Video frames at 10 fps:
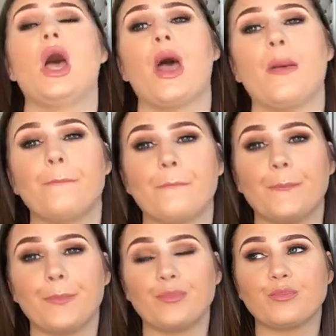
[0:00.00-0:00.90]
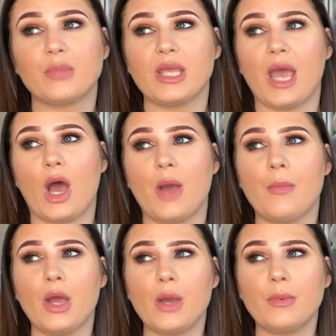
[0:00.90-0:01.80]
But yeah, I
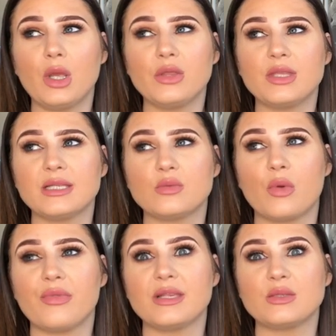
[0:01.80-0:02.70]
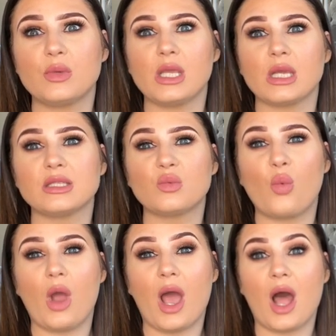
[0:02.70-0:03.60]
might upload this one this week as
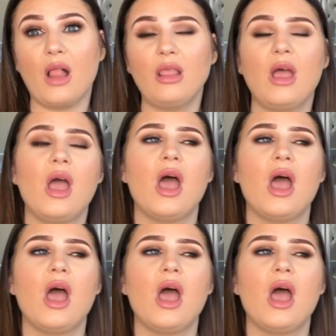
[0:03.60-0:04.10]
well,